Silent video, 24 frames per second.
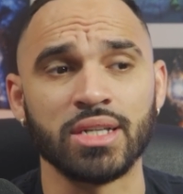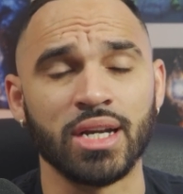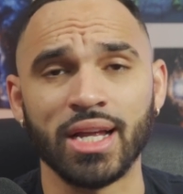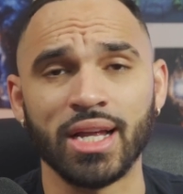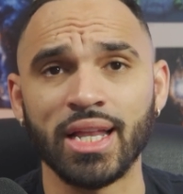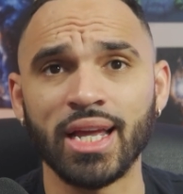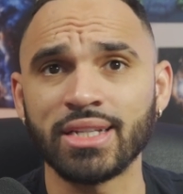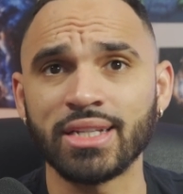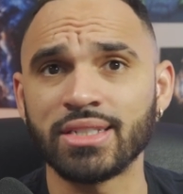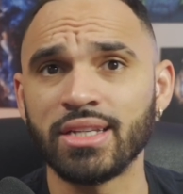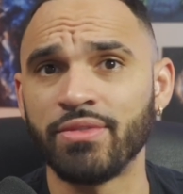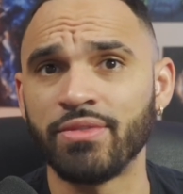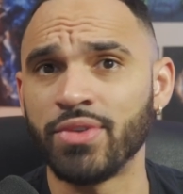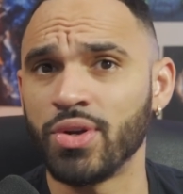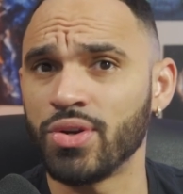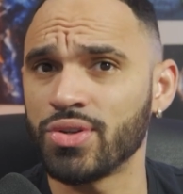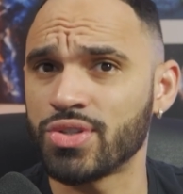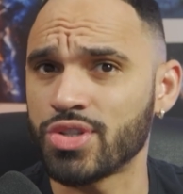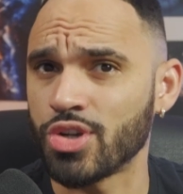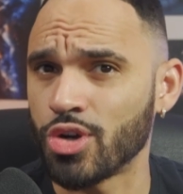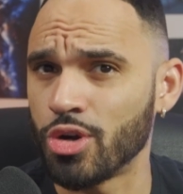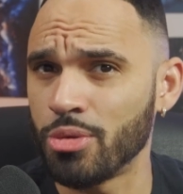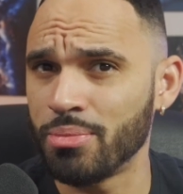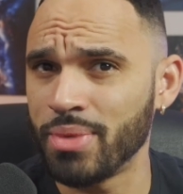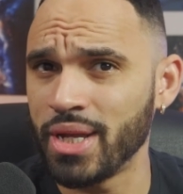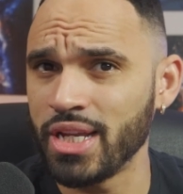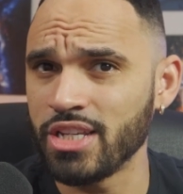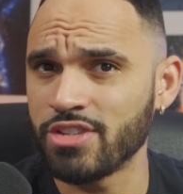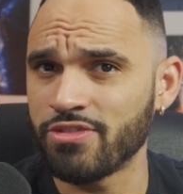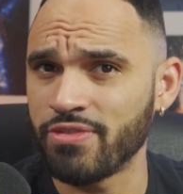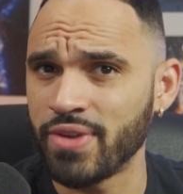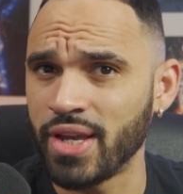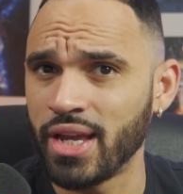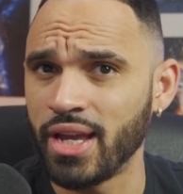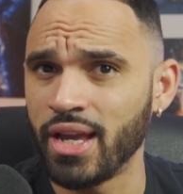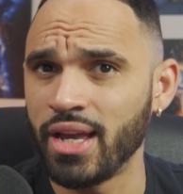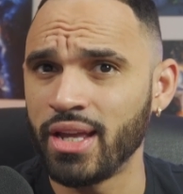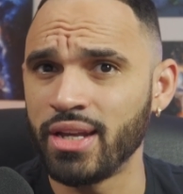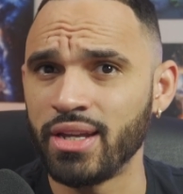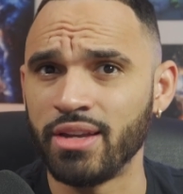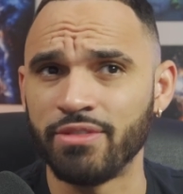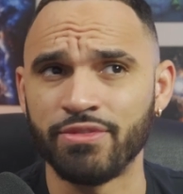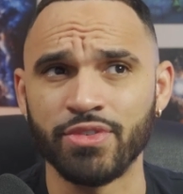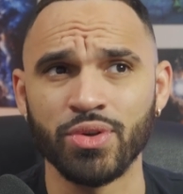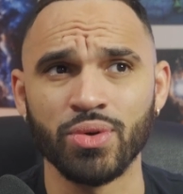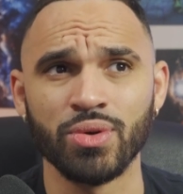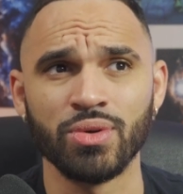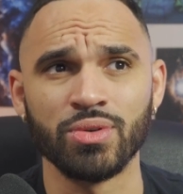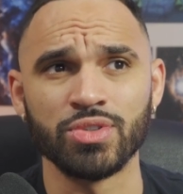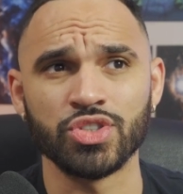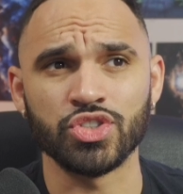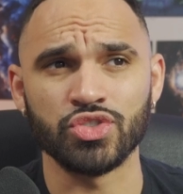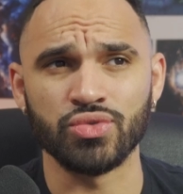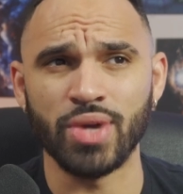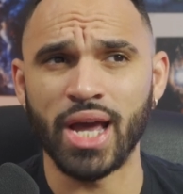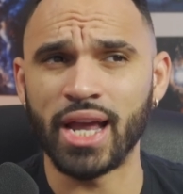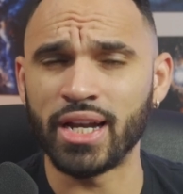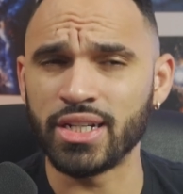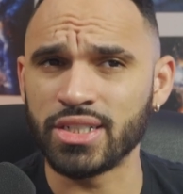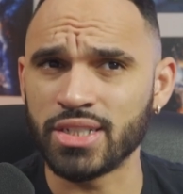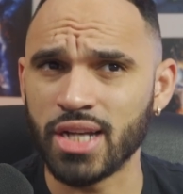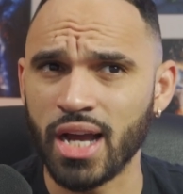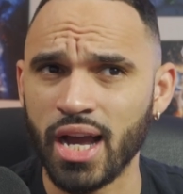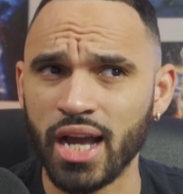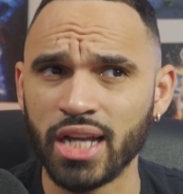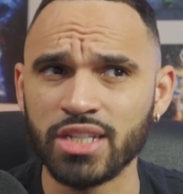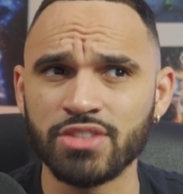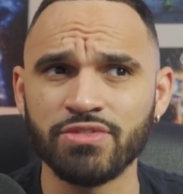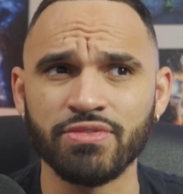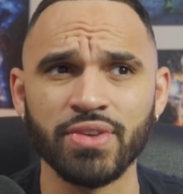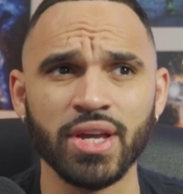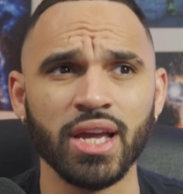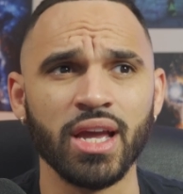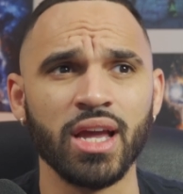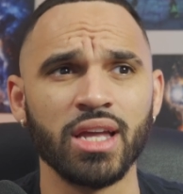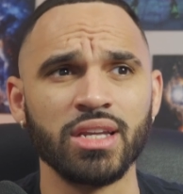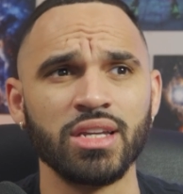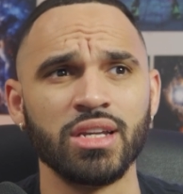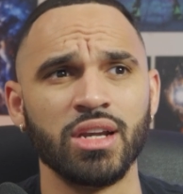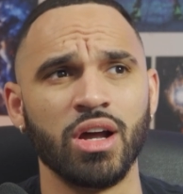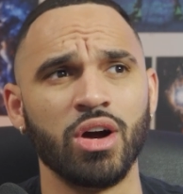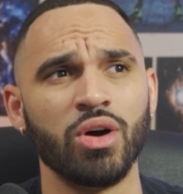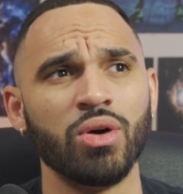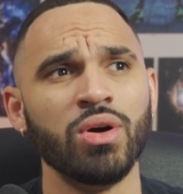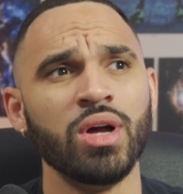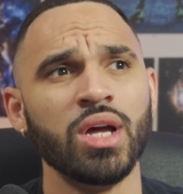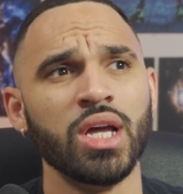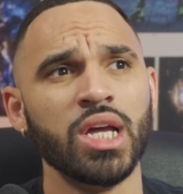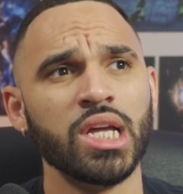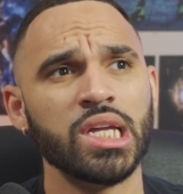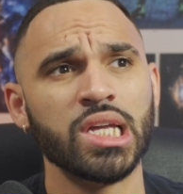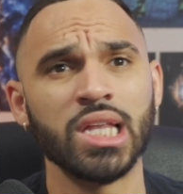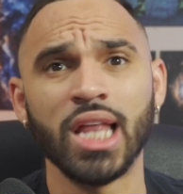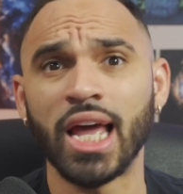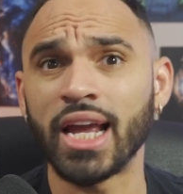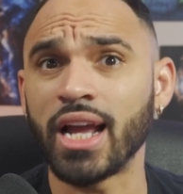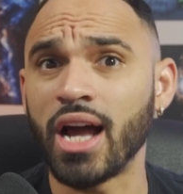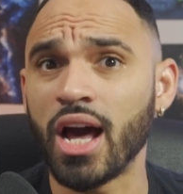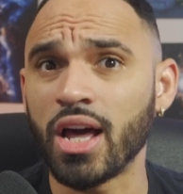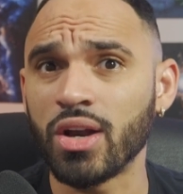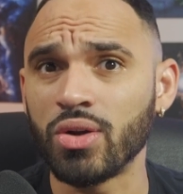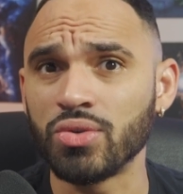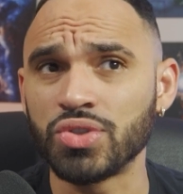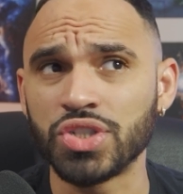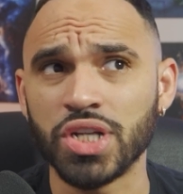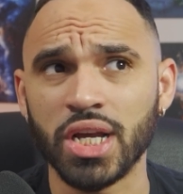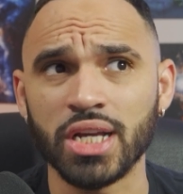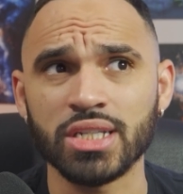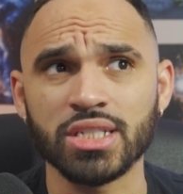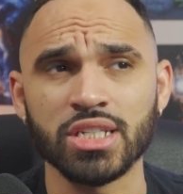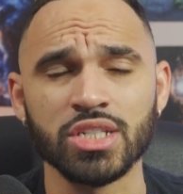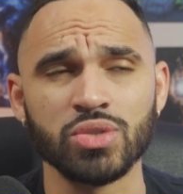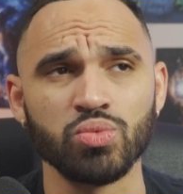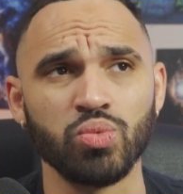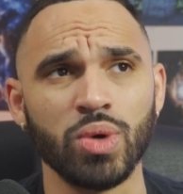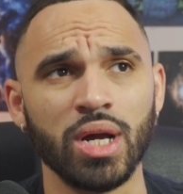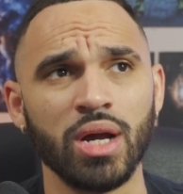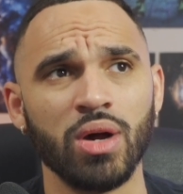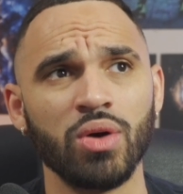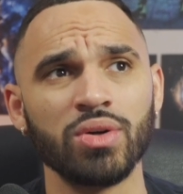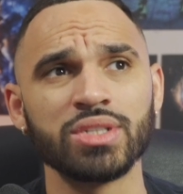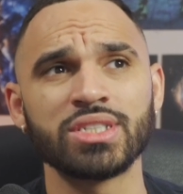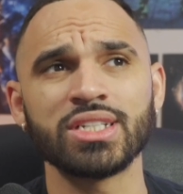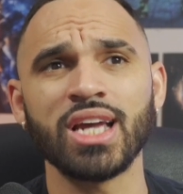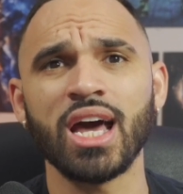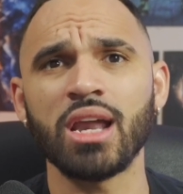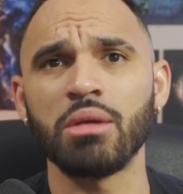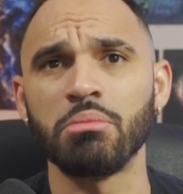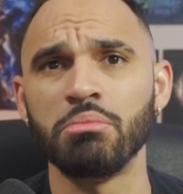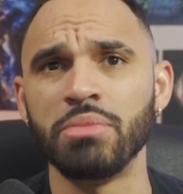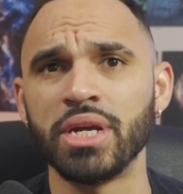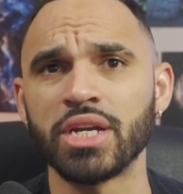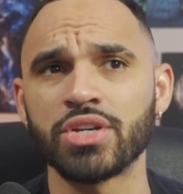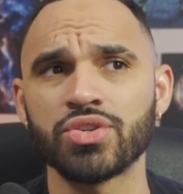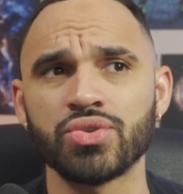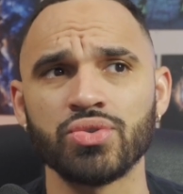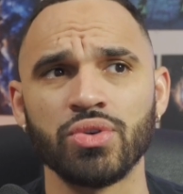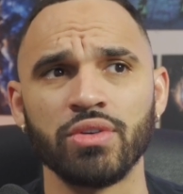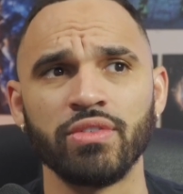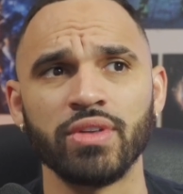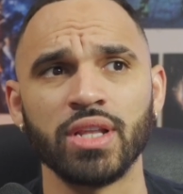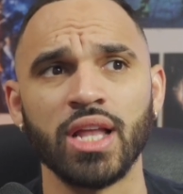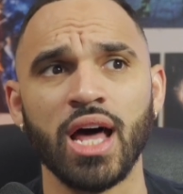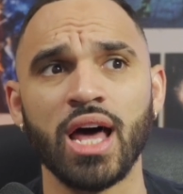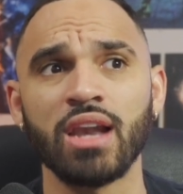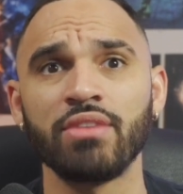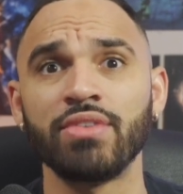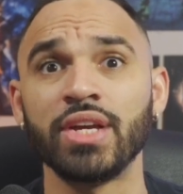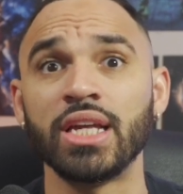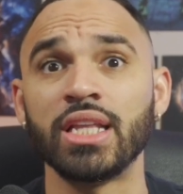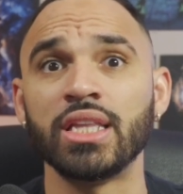Like I said, if you're a turn-based fan, if you're a strategized fan, you know, you like auto chess as well, it's got a mixture of a lot of it.